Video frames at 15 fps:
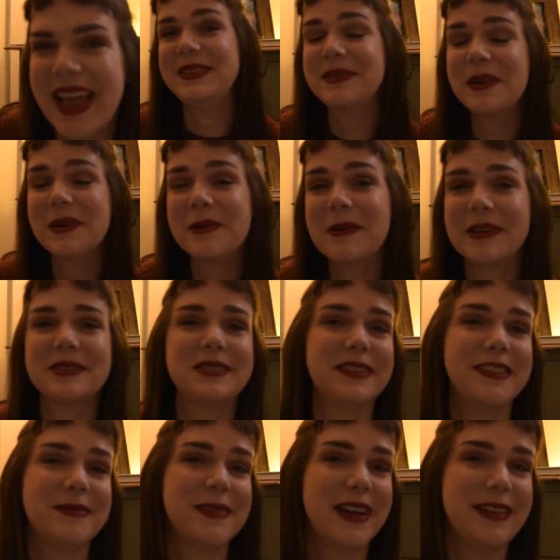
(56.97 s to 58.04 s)
You are
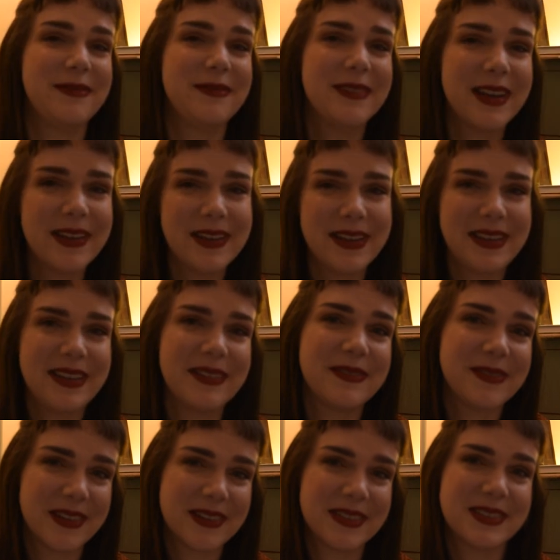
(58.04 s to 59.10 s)
watching my very
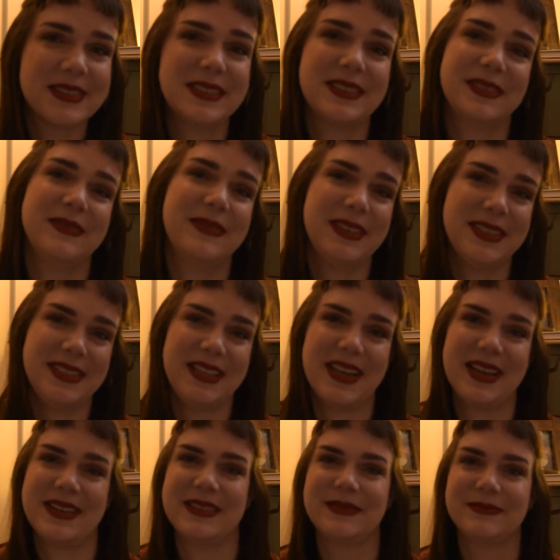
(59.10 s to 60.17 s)
first
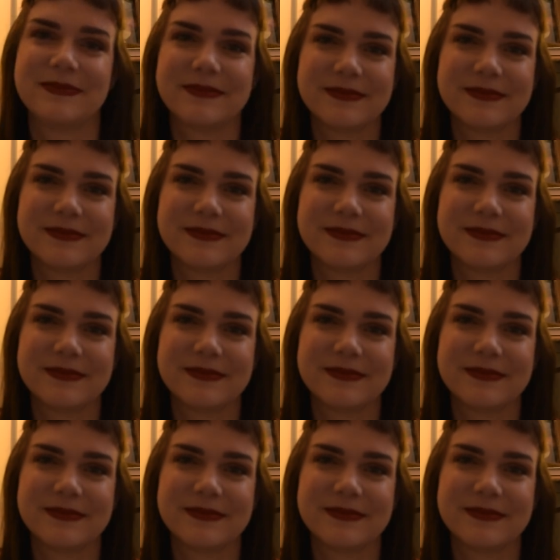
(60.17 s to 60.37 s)
video.